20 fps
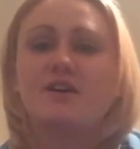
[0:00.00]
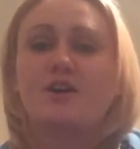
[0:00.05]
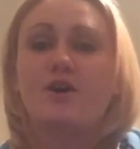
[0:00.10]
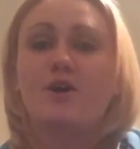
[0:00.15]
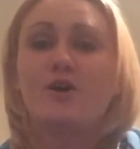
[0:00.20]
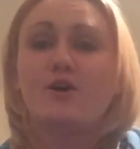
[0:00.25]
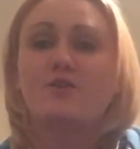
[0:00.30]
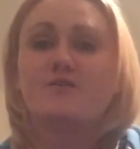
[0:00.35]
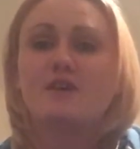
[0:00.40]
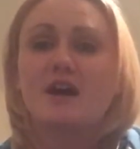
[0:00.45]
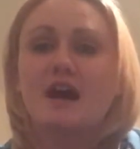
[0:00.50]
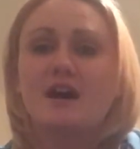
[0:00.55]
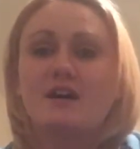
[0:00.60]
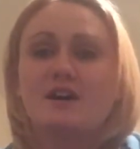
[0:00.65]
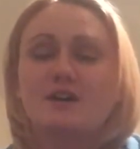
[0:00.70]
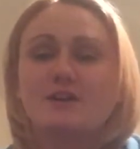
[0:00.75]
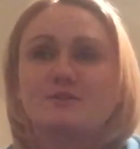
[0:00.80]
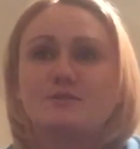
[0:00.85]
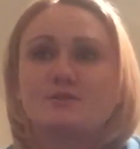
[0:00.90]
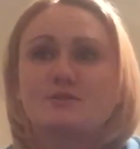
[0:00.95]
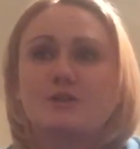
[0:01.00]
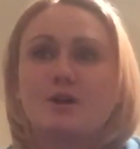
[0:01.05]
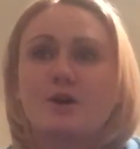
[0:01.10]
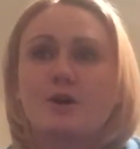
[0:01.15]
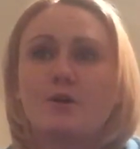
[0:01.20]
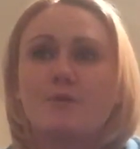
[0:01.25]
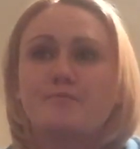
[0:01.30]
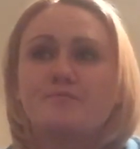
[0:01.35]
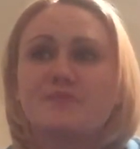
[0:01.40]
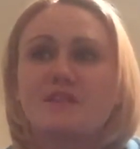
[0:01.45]
all of that.
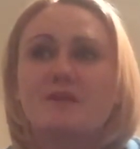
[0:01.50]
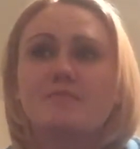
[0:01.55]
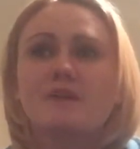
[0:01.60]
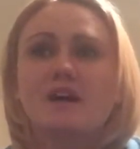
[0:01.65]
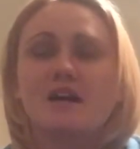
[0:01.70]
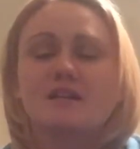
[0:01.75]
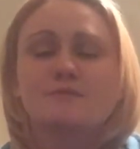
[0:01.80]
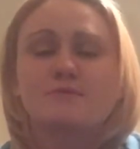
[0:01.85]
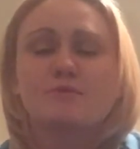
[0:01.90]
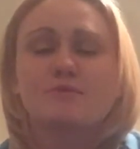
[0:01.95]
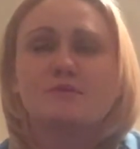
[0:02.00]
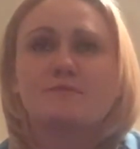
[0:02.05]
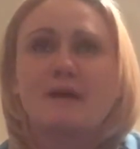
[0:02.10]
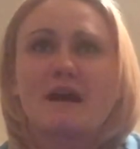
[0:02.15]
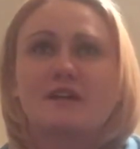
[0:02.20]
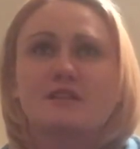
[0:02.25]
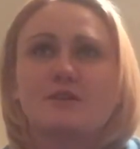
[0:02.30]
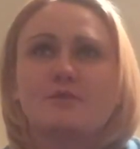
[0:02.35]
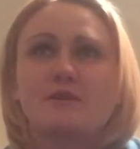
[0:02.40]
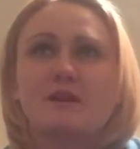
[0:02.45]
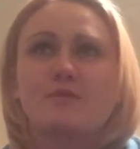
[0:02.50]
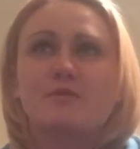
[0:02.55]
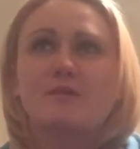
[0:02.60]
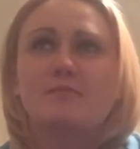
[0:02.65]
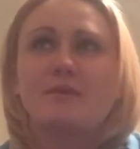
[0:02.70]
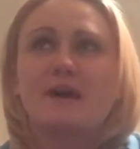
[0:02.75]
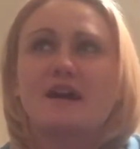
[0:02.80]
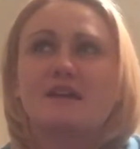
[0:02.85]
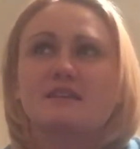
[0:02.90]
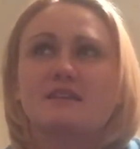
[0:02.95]
And my husband was back there when I
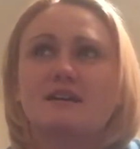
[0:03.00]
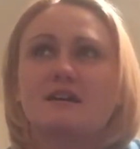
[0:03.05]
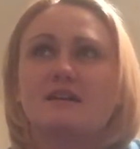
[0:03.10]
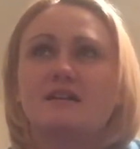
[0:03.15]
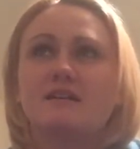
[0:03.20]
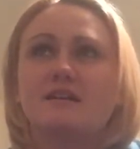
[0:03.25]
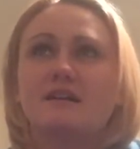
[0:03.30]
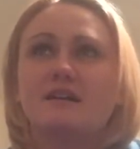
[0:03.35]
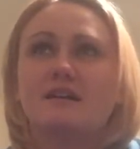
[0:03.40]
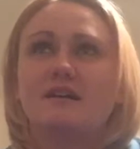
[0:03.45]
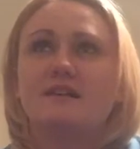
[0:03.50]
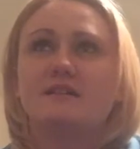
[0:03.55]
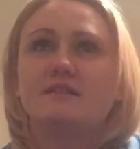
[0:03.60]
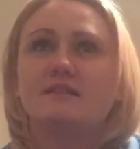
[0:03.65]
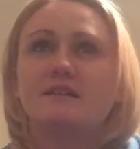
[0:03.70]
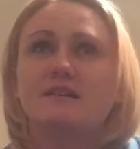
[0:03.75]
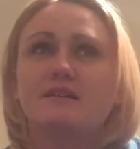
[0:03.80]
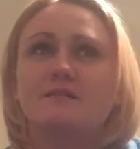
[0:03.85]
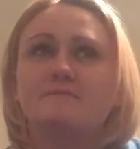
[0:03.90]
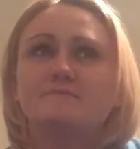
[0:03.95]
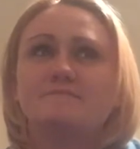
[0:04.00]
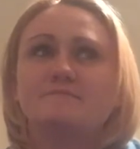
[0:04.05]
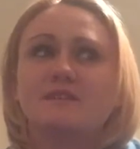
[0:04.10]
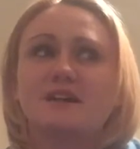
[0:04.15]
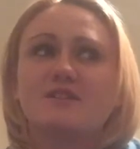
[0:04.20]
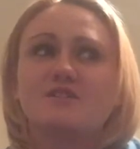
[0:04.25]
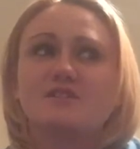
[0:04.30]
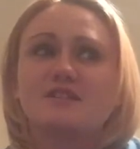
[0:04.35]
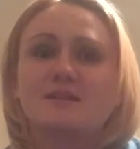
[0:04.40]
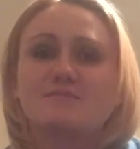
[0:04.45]
went back there. And
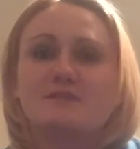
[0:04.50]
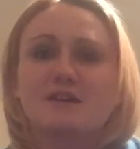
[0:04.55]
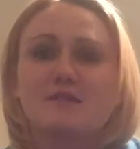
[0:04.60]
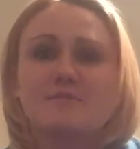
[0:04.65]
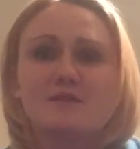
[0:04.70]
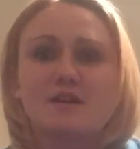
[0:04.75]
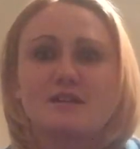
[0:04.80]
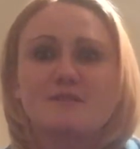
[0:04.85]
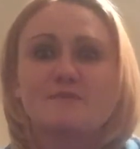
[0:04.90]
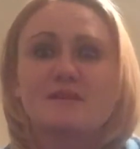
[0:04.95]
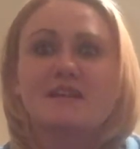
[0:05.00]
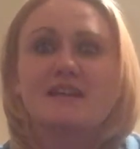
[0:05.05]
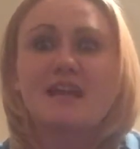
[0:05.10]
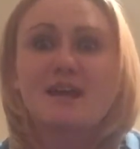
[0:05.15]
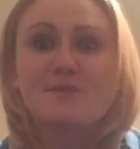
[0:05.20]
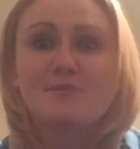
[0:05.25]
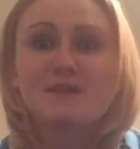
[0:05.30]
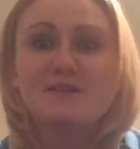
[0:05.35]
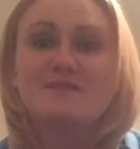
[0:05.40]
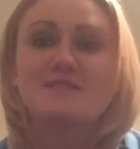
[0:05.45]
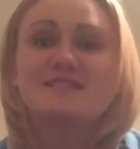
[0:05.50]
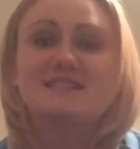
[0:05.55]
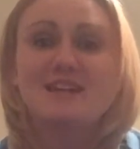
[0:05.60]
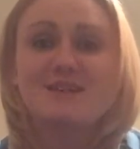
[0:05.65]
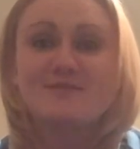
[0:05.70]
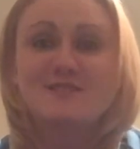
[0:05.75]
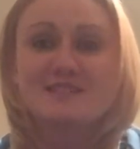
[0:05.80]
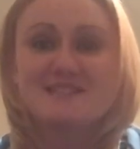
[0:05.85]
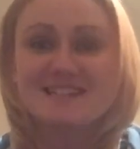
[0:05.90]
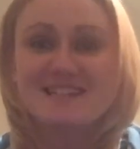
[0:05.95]
I just kept telling my husband, I can't believe it's
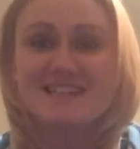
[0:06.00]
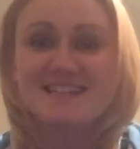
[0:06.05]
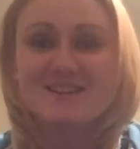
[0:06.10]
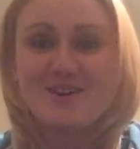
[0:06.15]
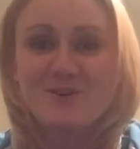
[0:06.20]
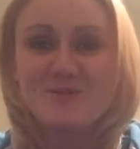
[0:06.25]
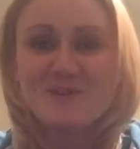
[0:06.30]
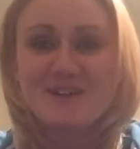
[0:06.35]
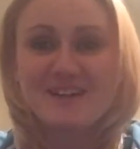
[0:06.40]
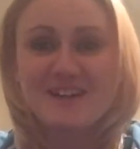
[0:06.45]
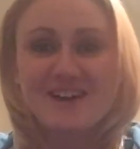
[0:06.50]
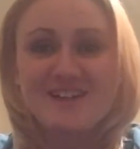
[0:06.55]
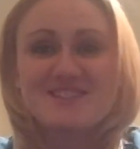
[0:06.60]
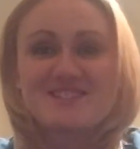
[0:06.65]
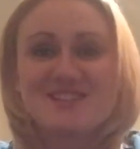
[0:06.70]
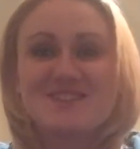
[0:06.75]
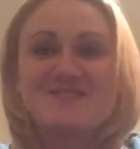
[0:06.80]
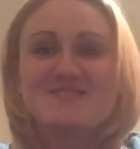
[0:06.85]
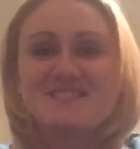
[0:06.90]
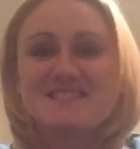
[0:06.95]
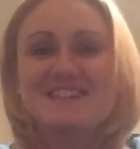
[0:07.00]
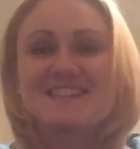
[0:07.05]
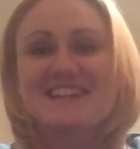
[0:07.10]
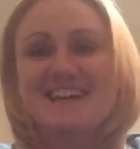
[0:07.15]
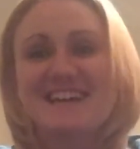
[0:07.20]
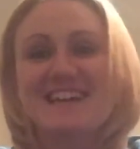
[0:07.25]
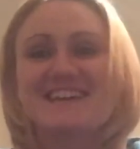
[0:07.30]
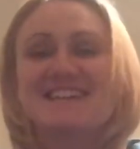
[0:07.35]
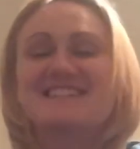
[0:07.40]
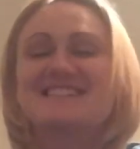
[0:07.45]
17. Oh my God, 17
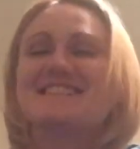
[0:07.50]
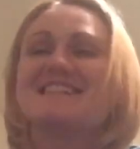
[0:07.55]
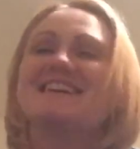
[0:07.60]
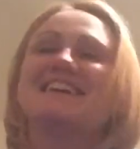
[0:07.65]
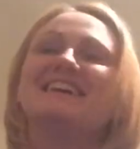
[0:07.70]
eggs.